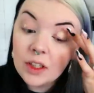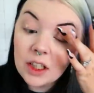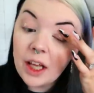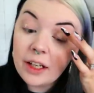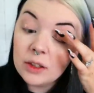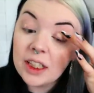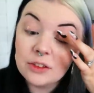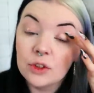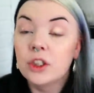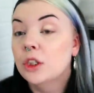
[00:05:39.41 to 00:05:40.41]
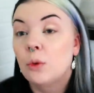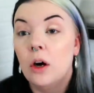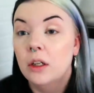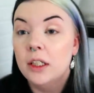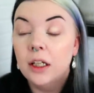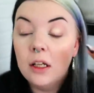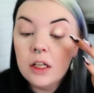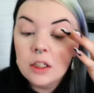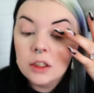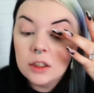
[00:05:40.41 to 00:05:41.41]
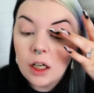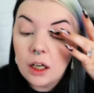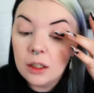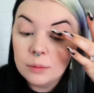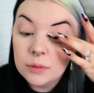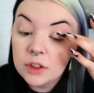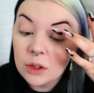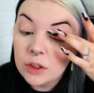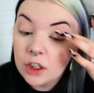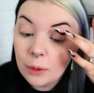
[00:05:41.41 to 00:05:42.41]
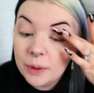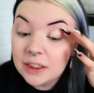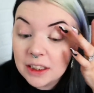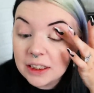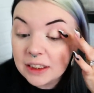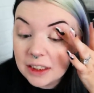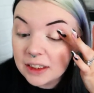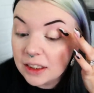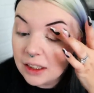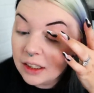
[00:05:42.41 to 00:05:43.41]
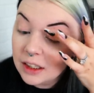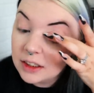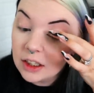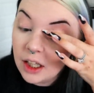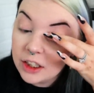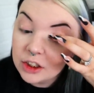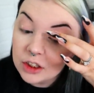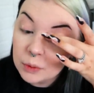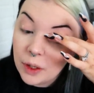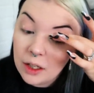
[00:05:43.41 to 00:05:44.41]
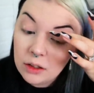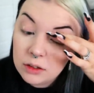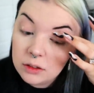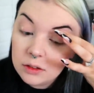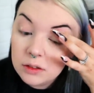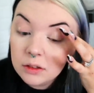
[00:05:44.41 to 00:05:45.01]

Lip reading: Kaleidos has really good quality, so let's hope it's consistent in this collection as well.